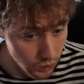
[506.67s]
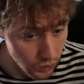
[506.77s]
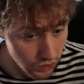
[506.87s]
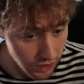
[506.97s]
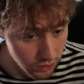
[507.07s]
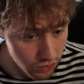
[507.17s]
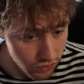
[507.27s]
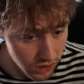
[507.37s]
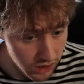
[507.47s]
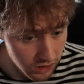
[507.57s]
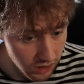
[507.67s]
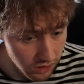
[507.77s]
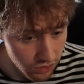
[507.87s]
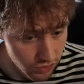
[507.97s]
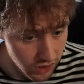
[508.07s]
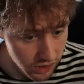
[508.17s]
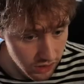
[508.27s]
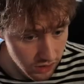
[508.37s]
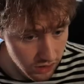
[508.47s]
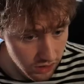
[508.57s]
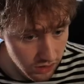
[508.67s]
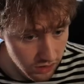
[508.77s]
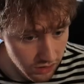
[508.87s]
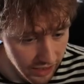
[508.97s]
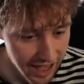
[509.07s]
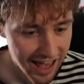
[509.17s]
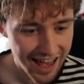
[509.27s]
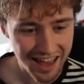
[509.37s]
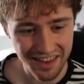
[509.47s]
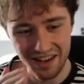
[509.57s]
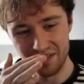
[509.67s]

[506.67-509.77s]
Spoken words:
That looks right. That looks right. Yeah, there we